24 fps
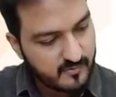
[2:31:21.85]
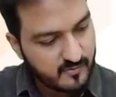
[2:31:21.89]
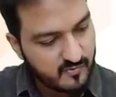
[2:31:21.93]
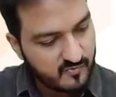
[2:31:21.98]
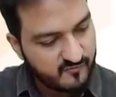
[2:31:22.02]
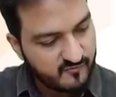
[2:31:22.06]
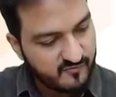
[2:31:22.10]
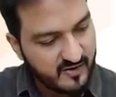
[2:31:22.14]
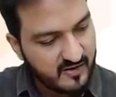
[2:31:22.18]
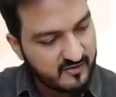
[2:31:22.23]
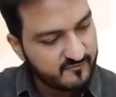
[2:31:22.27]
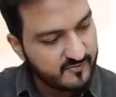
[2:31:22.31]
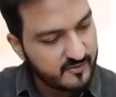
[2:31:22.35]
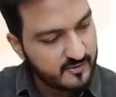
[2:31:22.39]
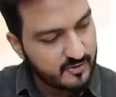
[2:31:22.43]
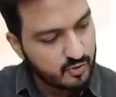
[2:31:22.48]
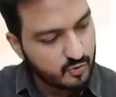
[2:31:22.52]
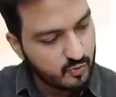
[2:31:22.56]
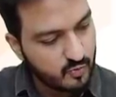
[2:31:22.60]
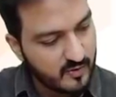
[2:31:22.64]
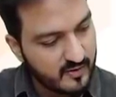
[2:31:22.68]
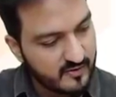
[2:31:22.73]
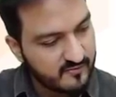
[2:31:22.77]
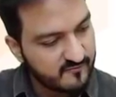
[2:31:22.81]
5 into
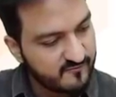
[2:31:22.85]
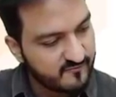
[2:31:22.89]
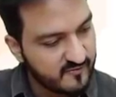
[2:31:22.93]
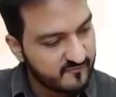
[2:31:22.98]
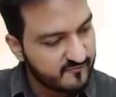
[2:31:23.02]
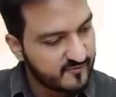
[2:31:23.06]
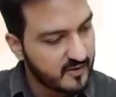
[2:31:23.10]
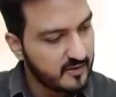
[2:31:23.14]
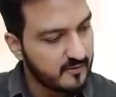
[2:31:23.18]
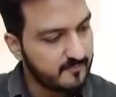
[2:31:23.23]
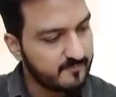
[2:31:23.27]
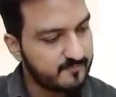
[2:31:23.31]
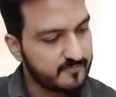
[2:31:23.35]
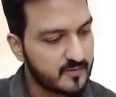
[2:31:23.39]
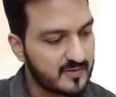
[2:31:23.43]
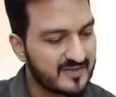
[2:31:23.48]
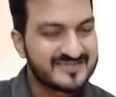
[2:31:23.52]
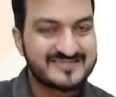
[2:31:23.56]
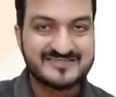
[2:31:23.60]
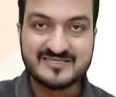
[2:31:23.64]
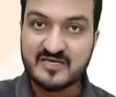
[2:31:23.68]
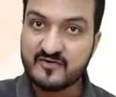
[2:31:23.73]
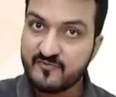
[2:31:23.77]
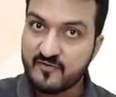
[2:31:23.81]
150,
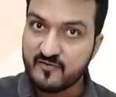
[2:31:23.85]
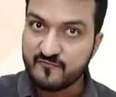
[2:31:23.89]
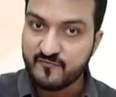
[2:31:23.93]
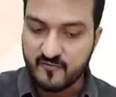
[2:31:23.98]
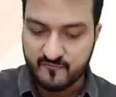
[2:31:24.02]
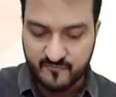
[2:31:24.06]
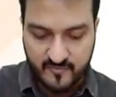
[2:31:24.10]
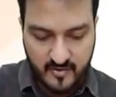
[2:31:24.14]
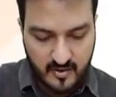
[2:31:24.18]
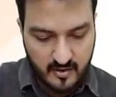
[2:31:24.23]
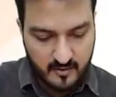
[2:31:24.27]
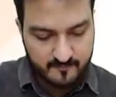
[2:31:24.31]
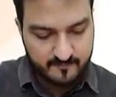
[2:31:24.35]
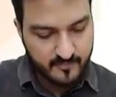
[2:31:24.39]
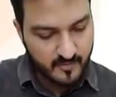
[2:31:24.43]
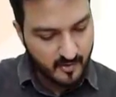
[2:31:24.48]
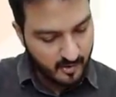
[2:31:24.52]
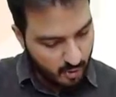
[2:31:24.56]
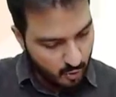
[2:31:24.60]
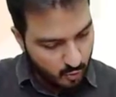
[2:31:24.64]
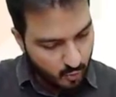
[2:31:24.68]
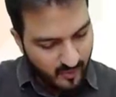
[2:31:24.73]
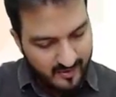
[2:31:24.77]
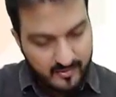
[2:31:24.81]
750.
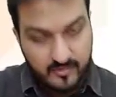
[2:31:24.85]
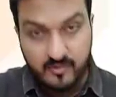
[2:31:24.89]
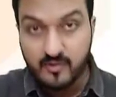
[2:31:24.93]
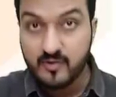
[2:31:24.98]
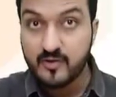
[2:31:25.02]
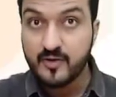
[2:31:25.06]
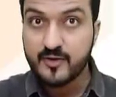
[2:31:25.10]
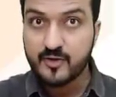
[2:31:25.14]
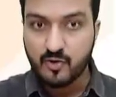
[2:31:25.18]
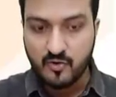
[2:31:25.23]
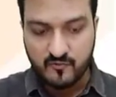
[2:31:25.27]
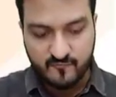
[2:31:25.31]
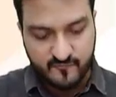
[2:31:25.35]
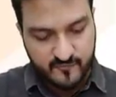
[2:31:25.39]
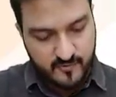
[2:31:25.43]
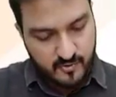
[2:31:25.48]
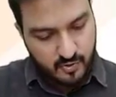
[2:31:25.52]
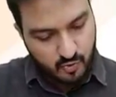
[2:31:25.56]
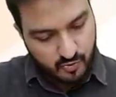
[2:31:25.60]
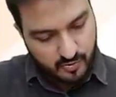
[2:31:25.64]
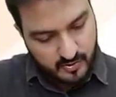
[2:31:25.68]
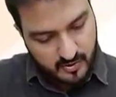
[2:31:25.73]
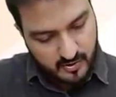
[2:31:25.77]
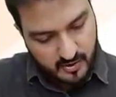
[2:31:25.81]
1 unit of
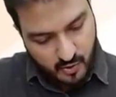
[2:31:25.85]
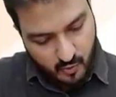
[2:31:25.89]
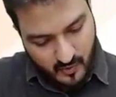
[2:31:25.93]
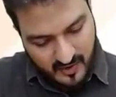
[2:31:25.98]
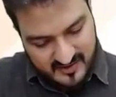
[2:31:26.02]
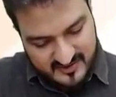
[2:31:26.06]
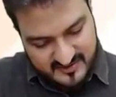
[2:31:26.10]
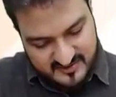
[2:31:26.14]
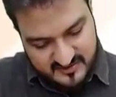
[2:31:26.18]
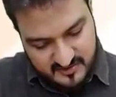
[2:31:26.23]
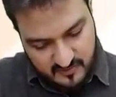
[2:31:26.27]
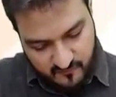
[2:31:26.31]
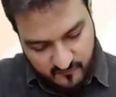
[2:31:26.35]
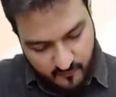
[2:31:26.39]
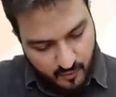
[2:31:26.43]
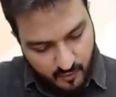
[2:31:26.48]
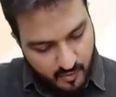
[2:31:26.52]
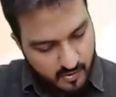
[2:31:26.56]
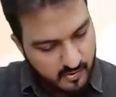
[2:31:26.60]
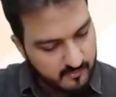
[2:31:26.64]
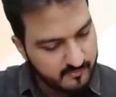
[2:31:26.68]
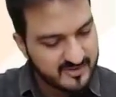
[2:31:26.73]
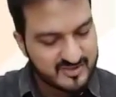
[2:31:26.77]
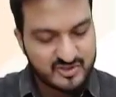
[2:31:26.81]
Q requires
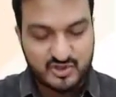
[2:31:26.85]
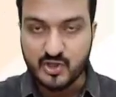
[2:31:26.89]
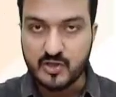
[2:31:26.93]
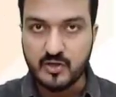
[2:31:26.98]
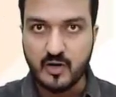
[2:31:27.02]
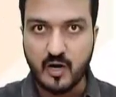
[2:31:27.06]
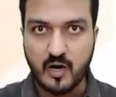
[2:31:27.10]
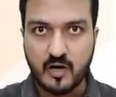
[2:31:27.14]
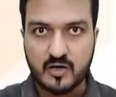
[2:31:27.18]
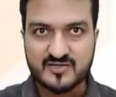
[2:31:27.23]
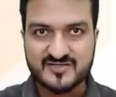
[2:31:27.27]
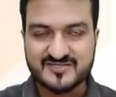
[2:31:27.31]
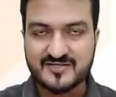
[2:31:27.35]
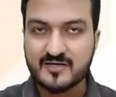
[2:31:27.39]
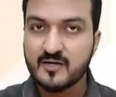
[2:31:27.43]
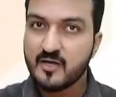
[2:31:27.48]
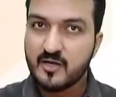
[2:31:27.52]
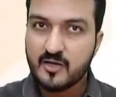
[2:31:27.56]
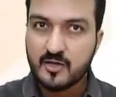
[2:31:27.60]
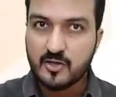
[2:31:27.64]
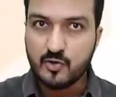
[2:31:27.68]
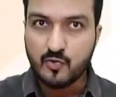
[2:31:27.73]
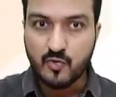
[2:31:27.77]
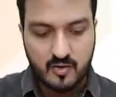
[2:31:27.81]
4 machine hours.
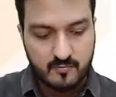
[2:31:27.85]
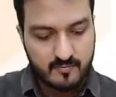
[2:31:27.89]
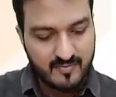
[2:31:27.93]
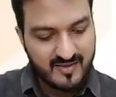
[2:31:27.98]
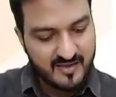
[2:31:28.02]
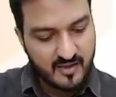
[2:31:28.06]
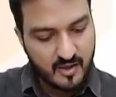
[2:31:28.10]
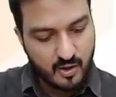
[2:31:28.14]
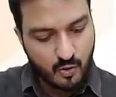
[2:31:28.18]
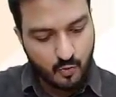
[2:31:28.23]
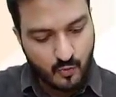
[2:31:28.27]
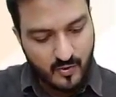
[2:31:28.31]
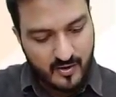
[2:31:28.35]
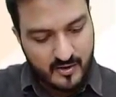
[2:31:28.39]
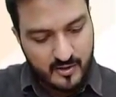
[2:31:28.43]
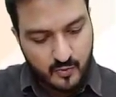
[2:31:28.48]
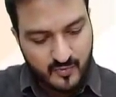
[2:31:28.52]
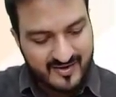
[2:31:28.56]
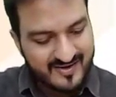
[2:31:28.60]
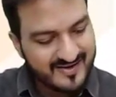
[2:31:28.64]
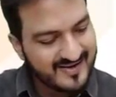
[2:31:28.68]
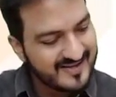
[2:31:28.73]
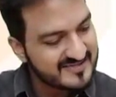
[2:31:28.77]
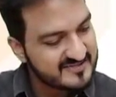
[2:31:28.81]
You are making
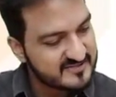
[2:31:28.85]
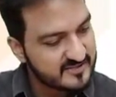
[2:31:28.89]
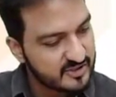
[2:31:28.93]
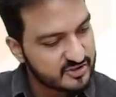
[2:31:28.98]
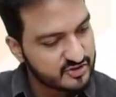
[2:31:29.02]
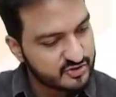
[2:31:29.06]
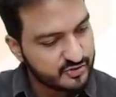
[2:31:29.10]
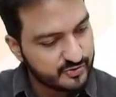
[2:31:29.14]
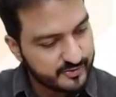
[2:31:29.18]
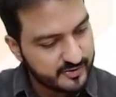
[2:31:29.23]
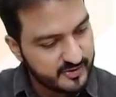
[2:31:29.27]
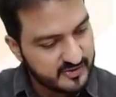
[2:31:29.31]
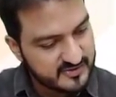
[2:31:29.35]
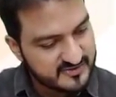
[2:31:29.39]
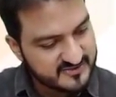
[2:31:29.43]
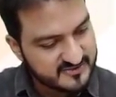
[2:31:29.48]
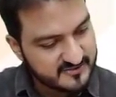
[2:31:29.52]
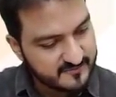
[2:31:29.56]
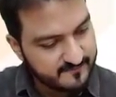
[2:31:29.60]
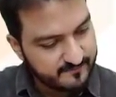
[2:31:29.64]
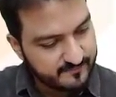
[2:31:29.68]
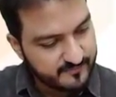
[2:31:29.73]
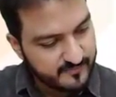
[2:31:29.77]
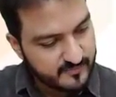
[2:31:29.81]
120 such units.
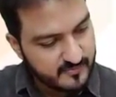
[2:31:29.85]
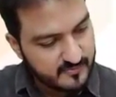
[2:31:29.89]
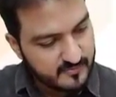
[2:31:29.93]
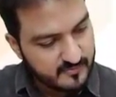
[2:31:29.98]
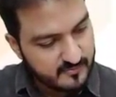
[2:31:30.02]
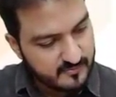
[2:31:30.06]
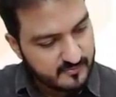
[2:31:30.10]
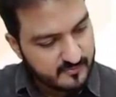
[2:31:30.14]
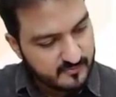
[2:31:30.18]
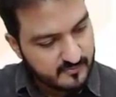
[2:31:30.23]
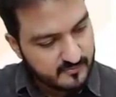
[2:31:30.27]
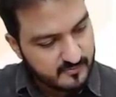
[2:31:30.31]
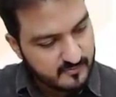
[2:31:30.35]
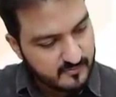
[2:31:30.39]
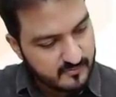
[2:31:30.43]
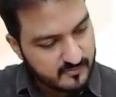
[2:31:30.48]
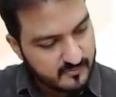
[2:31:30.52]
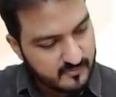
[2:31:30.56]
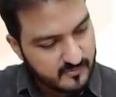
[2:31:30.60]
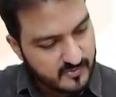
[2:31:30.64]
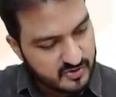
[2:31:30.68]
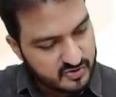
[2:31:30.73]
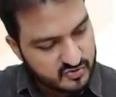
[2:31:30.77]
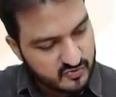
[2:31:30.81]

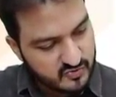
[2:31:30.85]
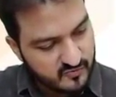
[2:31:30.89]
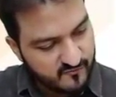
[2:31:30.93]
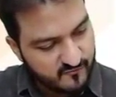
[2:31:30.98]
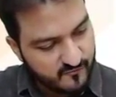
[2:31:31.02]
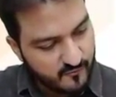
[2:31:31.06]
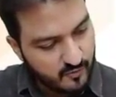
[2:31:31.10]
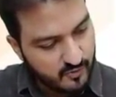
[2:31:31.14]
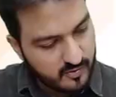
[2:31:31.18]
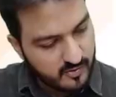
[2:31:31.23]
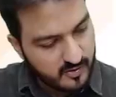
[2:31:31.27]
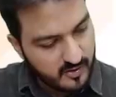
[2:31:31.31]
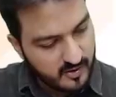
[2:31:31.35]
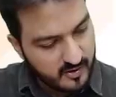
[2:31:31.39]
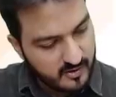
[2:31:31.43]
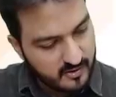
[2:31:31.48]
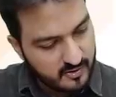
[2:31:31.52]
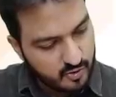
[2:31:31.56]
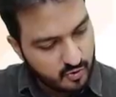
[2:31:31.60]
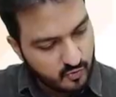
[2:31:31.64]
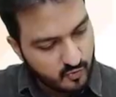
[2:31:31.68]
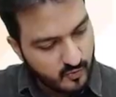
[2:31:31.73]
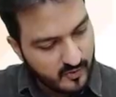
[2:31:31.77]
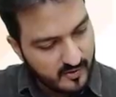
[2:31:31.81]
So 4
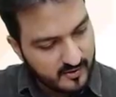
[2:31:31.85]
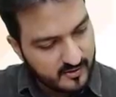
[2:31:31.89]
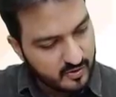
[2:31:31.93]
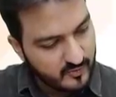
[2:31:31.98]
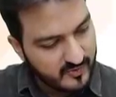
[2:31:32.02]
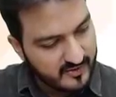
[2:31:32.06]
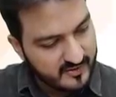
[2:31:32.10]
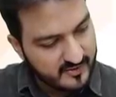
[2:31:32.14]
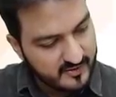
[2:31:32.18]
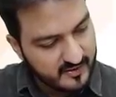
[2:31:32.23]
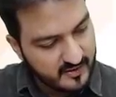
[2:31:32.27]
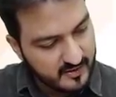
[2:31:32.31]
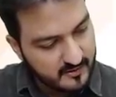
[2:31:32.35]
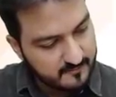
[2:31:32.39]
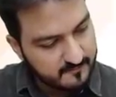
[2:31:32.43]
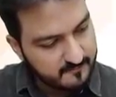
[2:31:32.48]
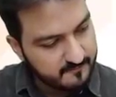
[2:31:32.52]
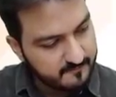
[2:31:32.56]
into 120,